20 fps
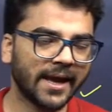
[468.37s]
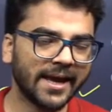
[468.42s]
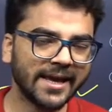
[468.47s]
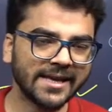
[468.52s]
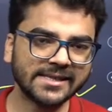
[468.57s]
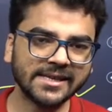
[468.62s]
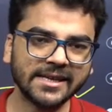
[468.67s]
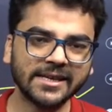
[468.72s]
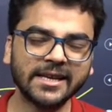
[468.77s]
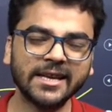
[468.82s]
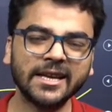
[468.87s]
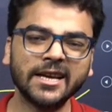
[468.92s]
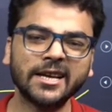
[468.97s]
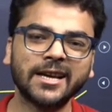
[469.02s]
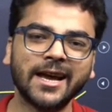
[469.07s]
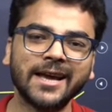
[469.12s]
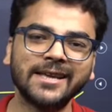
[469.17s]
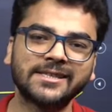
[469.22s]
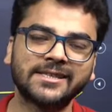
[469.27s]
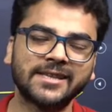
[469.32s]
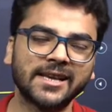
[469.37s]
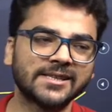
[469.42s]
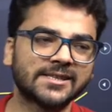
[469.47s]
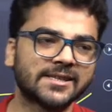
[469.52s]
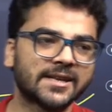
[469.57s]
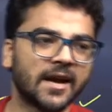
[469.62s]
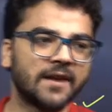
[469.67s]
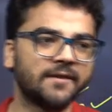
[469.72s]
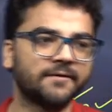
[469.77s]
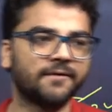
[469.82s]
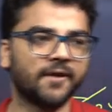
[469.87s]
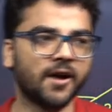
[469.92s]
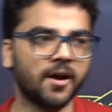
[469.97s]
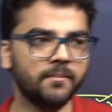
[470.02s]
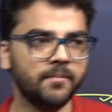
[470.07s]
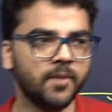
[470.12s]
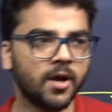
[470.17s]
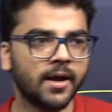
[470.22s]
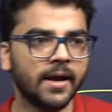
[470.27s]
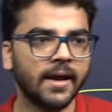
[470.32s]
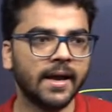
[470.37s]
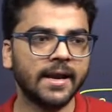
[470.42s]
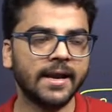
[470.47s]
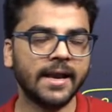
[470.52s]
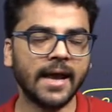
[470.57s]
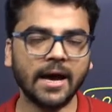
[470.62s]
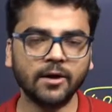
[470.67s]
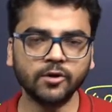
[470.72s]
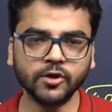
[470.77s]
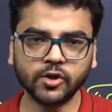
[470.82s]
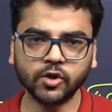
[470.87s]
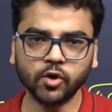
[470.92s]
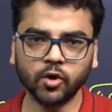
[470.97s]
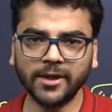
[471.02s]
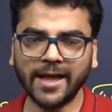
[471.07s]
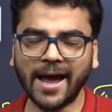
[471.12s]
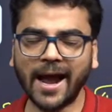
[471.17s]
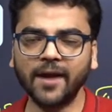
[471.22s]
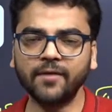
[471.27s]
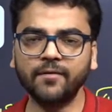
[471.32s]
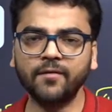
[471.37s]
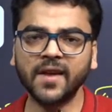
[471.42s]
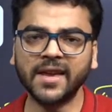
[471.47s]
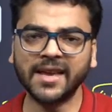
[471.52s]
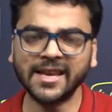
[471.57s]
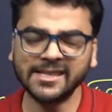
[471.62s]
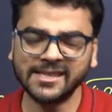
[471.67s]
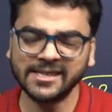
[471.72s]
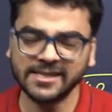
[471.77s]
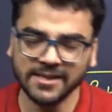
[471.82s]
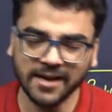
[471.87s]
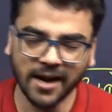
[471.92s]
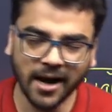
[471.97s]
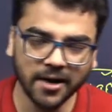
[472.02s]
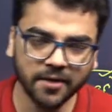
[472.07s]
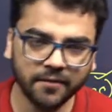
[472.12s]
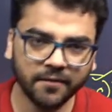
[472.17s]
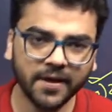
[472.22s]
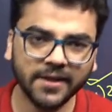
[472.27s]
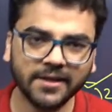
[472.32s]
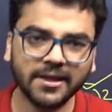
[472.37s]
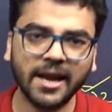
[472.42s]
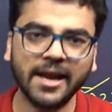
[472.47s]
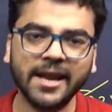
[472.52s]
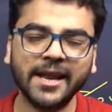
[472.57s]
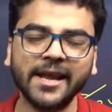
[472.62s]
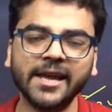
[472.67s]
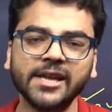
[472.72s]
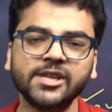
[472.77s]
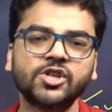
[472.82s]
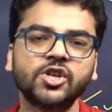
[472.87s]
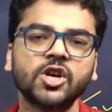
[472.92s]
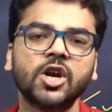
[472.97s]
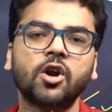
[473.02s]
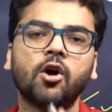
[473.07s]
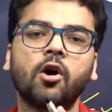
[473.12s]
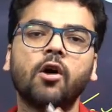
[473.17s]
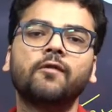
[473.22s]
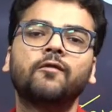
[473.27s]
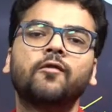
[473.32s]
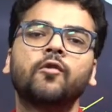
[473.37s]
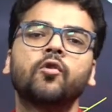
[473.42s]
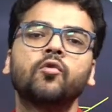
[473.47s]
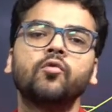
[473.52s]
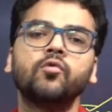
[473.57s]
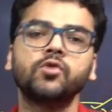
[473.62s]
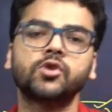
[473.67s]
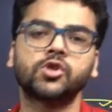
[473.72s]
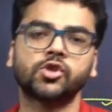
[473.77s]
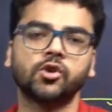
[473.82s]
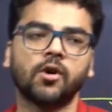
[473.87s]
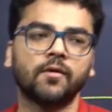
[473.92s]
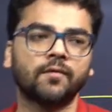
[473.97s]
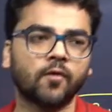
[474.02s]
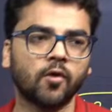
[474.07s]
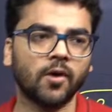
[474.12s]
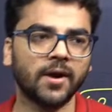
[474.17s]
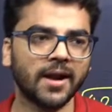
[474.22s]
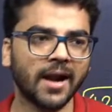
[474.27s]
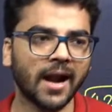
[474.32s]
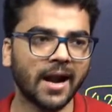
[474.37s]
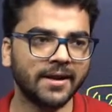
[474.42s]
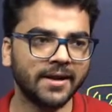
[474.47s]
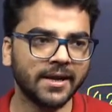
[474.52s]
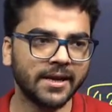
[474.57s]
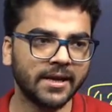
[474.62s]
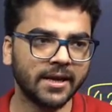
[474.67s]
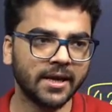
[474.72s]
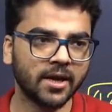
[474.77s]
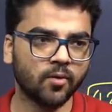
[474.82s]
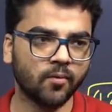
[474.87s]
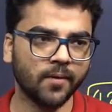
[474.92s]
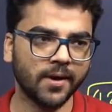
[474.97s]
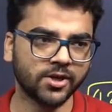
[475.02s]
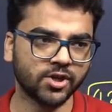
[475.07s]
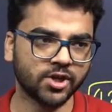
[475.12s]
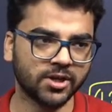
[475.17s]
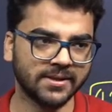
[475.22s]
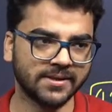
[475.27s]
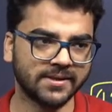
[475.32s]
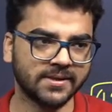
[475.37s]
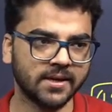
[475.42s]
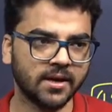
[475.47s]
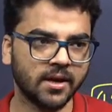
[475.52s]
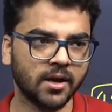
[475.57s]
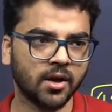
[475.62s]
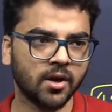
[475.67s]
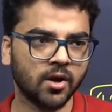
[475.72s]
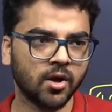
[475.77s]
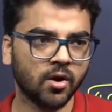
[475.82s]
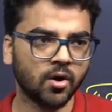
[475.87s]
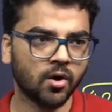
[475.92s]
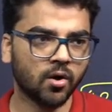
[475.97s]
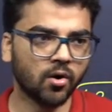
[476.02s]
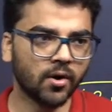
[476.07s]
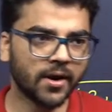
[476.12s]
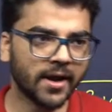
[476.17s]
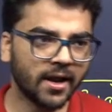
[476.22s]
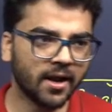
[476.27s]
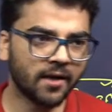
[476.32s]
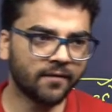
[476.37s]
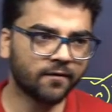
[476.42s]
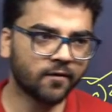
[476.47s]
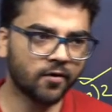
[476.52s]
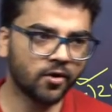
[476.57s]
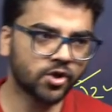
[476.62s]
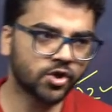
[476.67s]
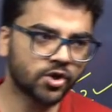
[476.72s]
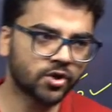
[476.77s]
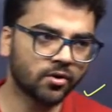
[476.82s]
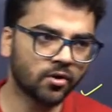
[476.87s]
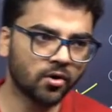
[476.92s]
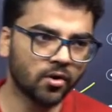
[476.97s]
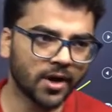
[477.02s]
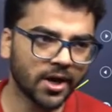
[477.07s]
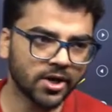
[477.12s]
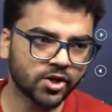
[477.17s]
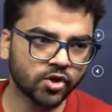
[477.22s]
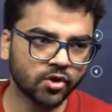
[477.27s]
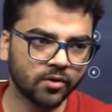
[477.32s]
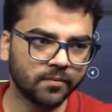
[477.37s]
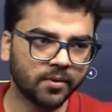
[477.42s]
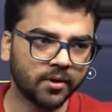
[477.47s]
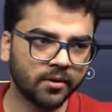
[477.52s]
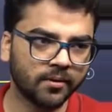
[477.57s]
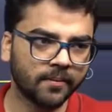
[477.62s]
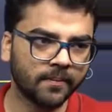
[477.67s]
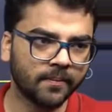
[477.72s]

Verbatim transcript: Is it clear, guys? Just confirm now so that we can start with nature of roots of quadratic equations. Okay, Lavkush. Okay, Shubh.